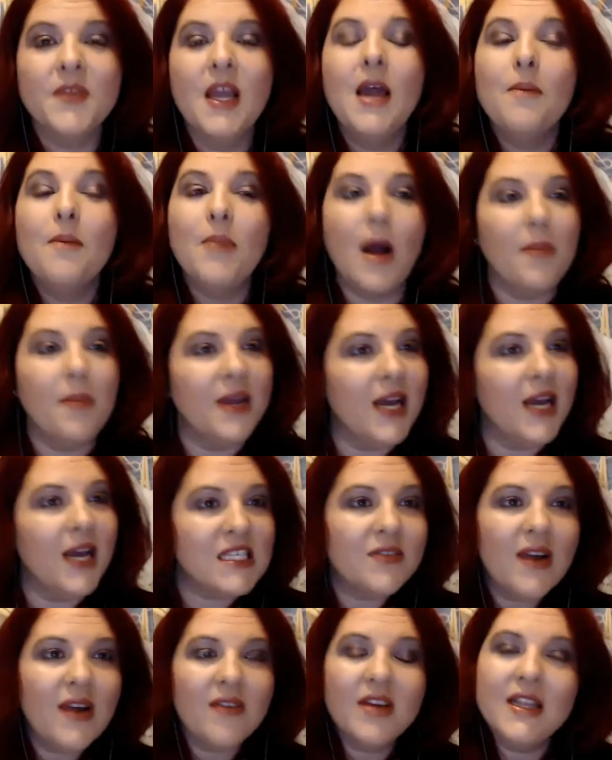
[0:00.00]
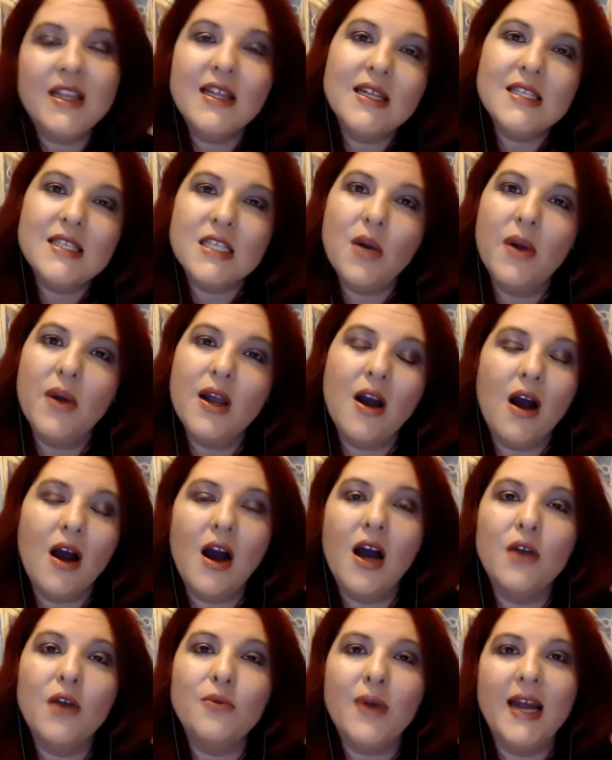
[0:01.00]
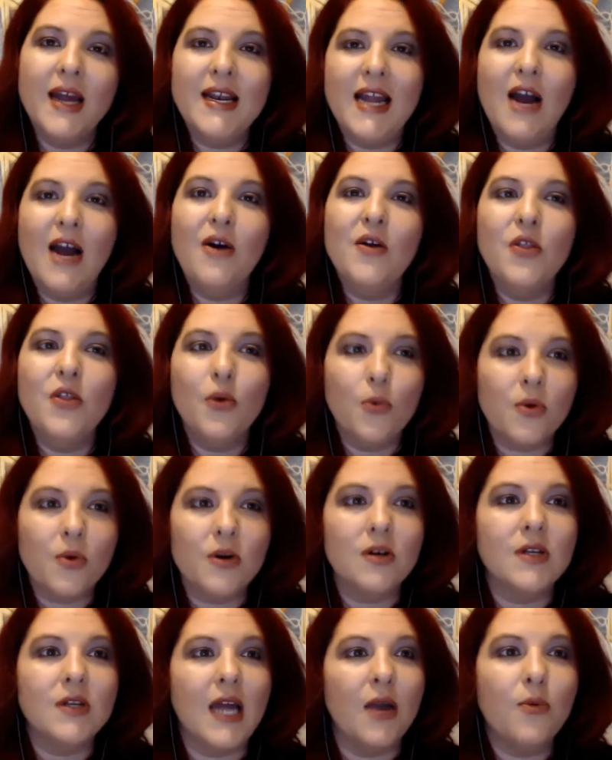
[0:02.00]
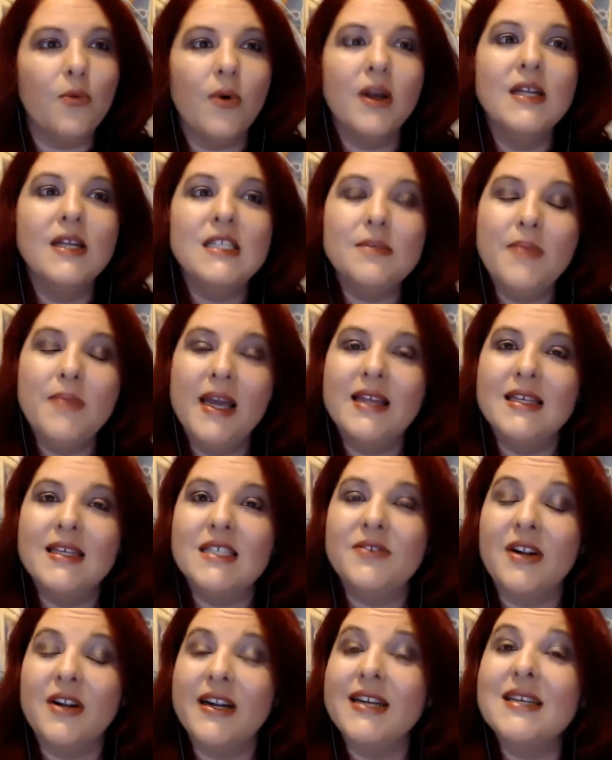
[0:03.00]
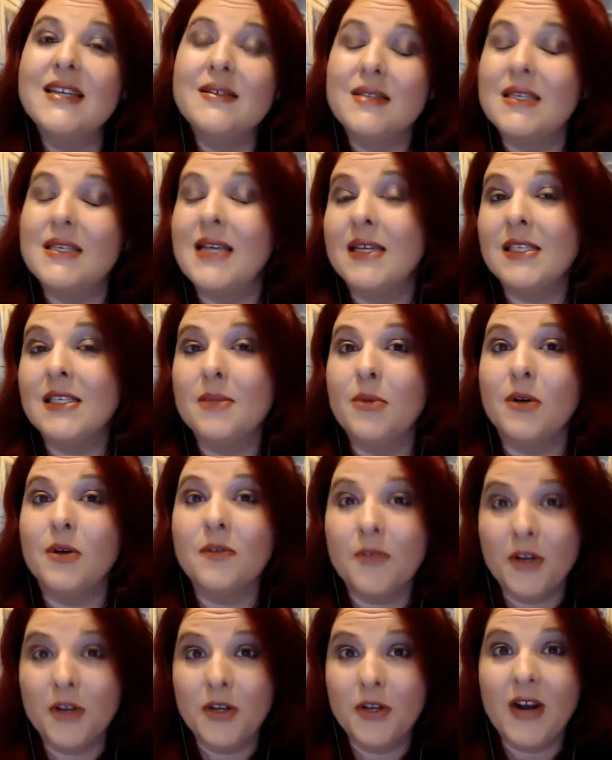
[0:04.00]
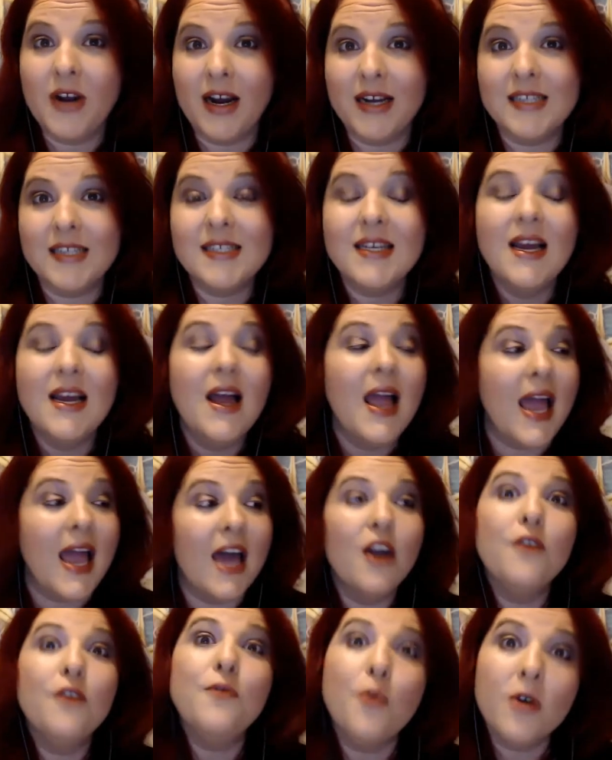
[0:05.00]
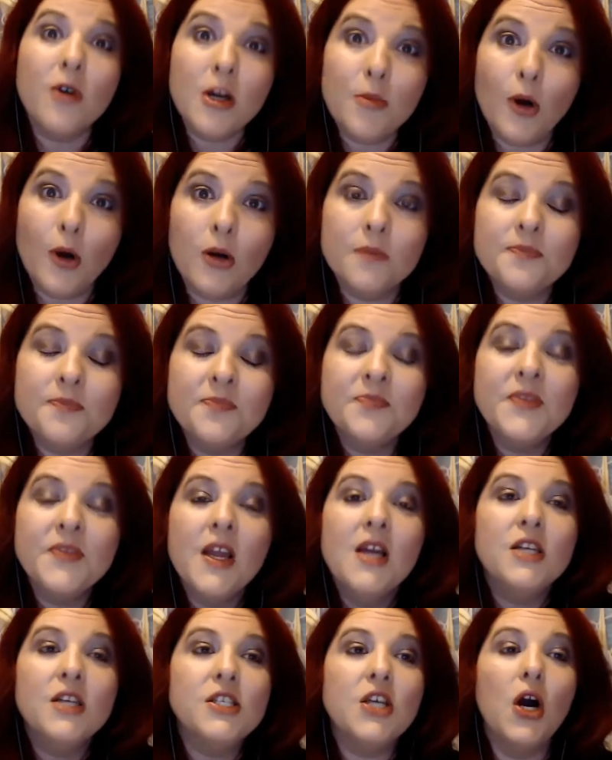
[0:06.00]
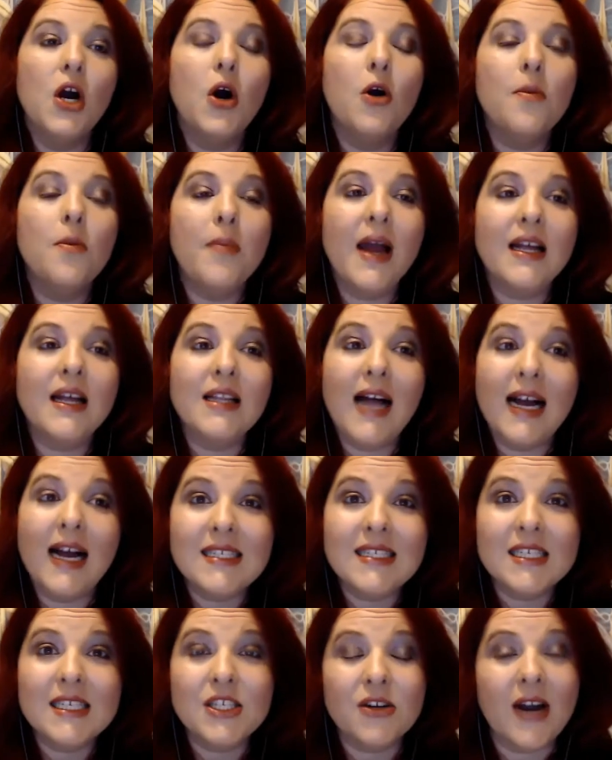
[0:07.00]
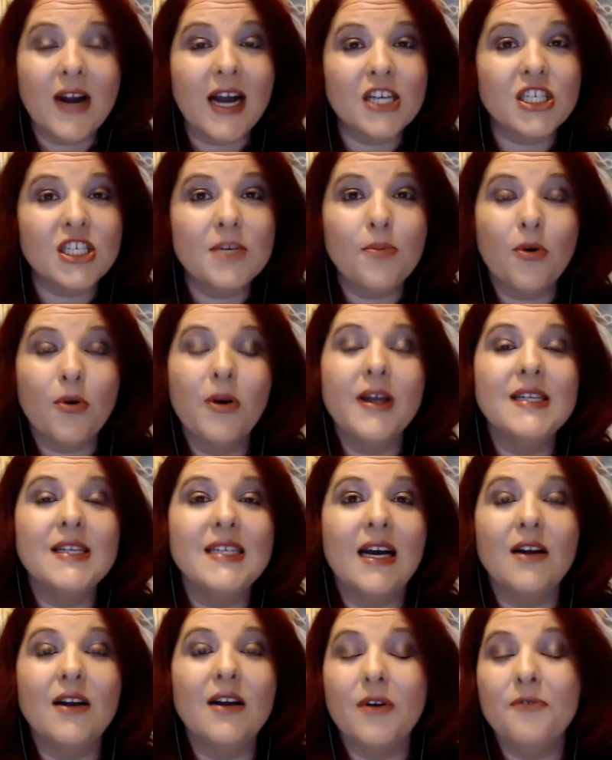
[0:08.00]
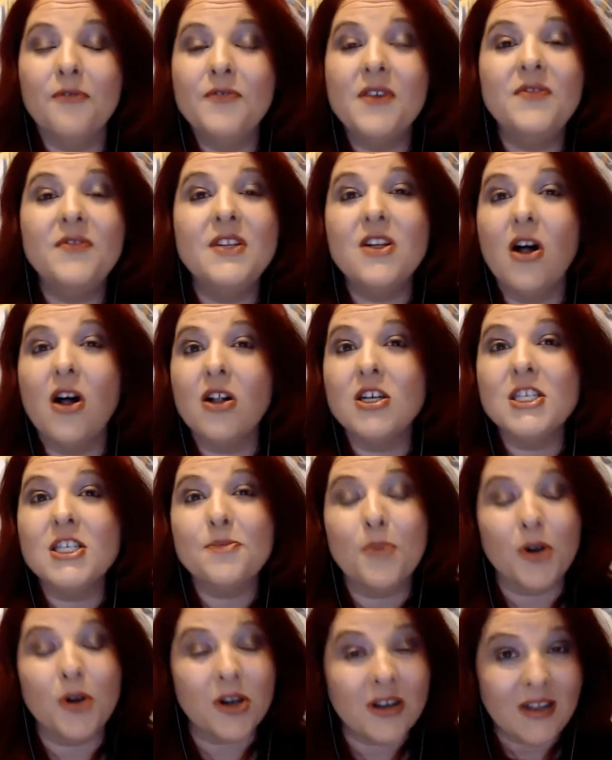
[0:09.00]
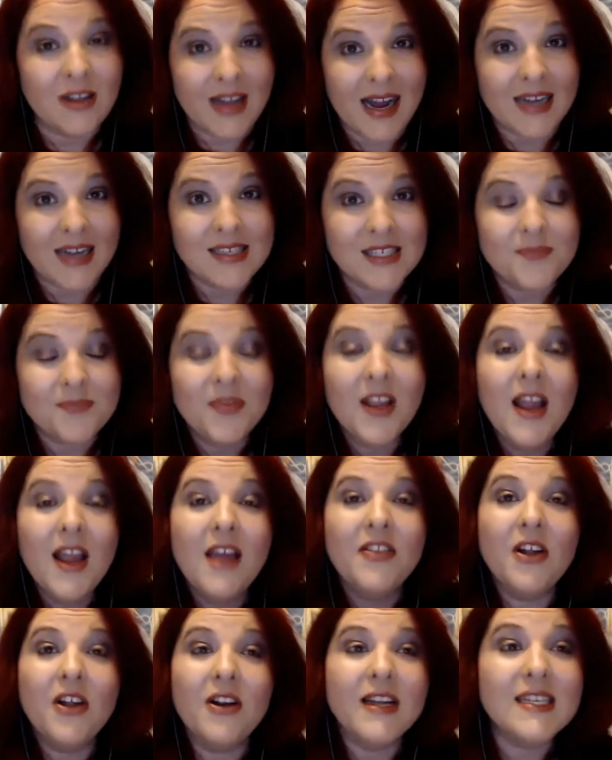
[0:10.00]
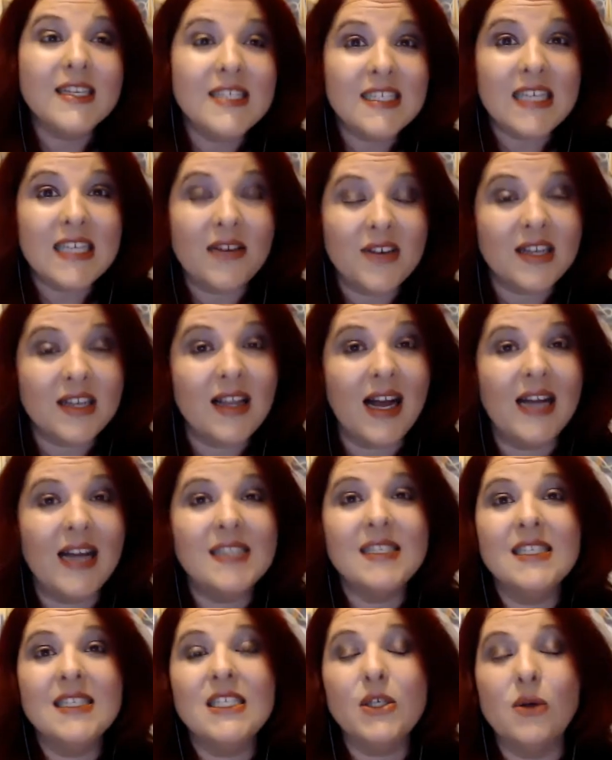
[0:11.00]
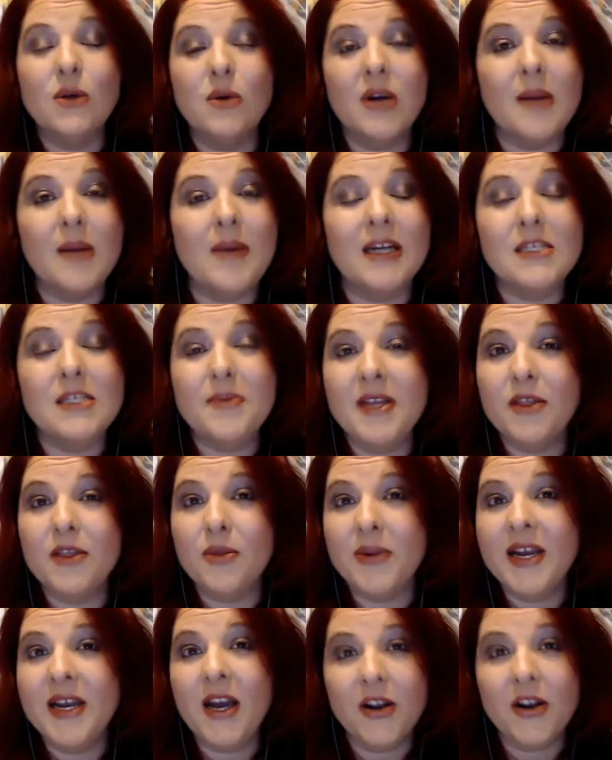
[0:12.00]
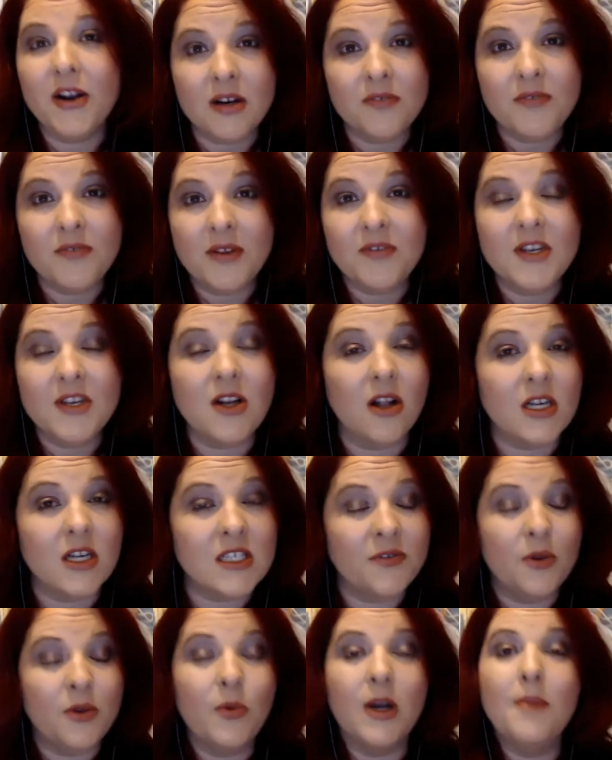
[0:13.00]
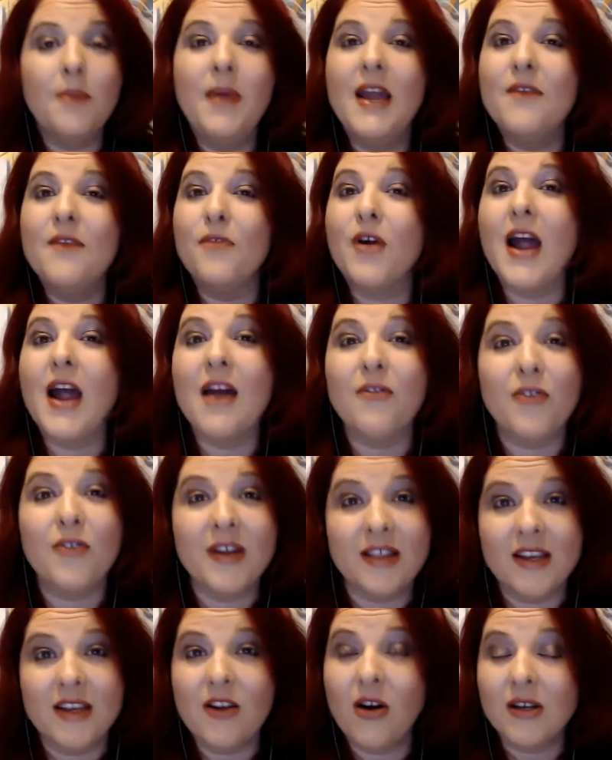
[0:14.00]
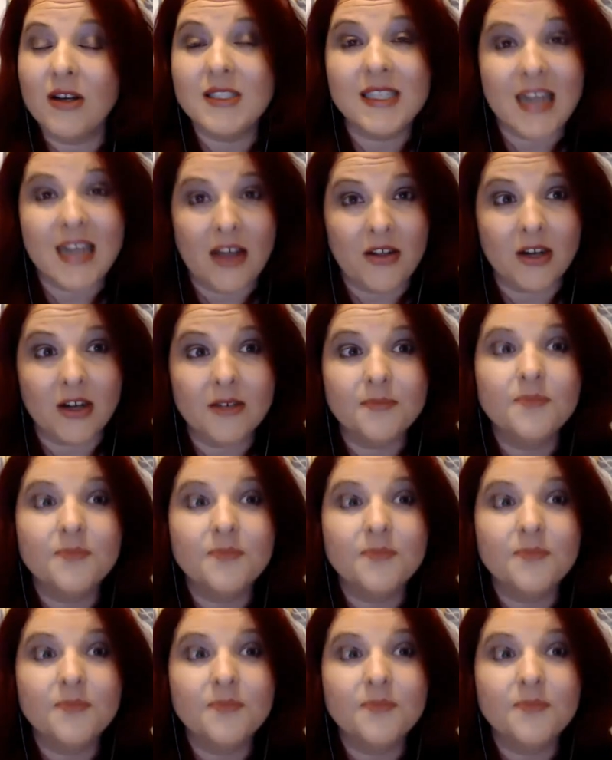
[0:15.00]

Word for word: But because of everything that's going on right now in the world, I wanted to make this very accessible for you guys and affordable. So my classes are actually broken down for $50 per class. There is 7 classes, so it will come out to be $350 if you want to pay for everything all together,